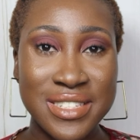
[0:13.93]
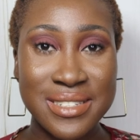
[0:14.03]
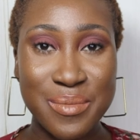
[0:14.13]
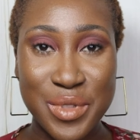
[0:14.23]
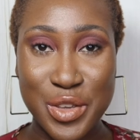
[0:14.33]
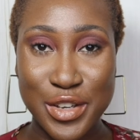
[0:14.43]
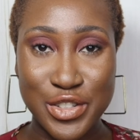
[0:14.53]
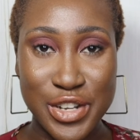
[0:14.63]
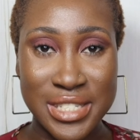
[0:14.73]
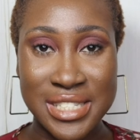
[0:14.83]
This is something you're
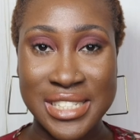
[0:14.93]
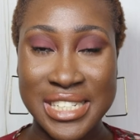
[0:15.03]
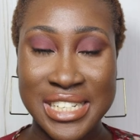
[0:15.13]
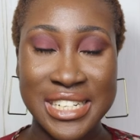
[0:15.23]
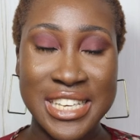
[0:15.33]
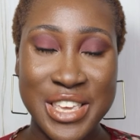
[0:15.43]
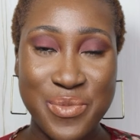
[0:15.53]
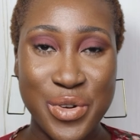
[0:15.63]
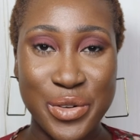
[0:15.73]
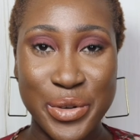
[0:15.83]
interested in,
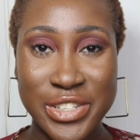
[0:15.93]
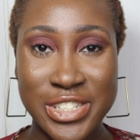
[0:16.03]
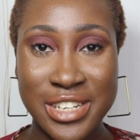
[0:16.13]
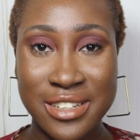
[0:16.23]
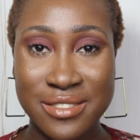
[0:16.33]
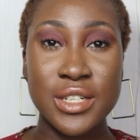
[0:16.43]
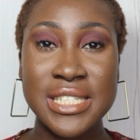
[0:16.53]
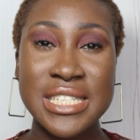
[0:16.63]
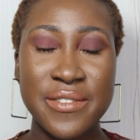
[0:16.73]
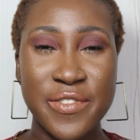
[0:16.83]
keep on watching. So
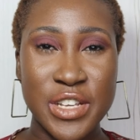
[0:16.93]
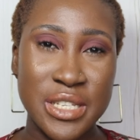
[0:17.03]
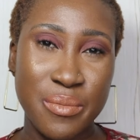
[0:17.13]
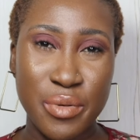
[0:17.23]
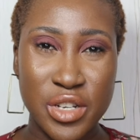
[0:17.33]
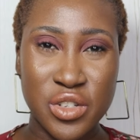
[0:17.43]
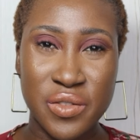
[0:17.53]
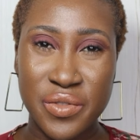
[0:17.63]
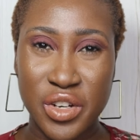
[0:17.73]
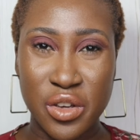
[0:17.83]
this is a first
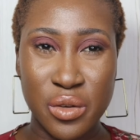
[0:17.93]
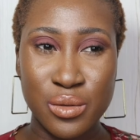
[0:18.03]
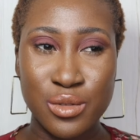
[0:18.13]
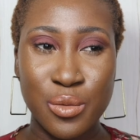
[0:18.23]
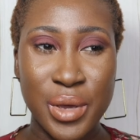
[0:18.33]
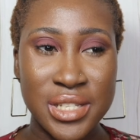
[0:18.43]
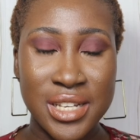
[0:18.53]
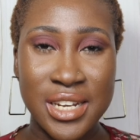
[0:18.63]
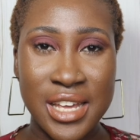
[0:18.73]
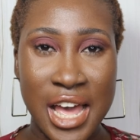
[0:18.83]
impression video. So
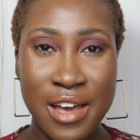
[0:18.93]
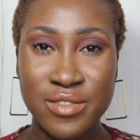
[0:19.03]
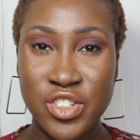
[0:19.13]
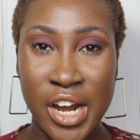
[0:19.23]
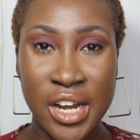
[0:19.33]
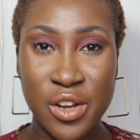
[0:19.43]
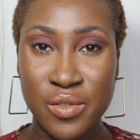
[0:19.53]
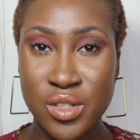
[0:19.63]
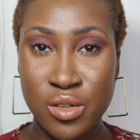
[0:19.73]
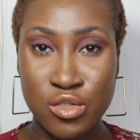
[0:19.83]
basically, I haven't tried any
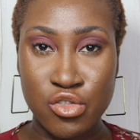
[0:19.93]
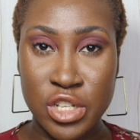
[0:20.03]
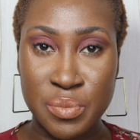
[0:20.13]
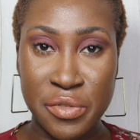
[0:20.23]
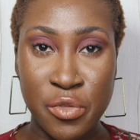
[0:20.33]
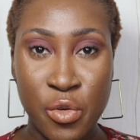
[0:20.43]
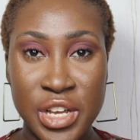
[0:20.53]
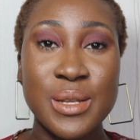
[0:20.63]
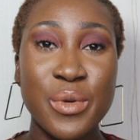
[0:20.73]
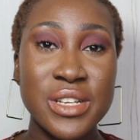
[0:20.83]
of the sunscreens before.
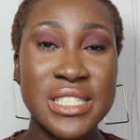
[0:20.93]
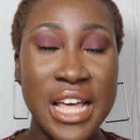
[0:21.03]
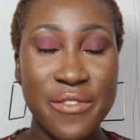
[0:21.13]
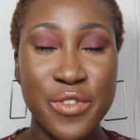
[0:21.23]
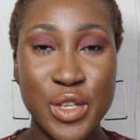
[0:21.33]
So I'm going to start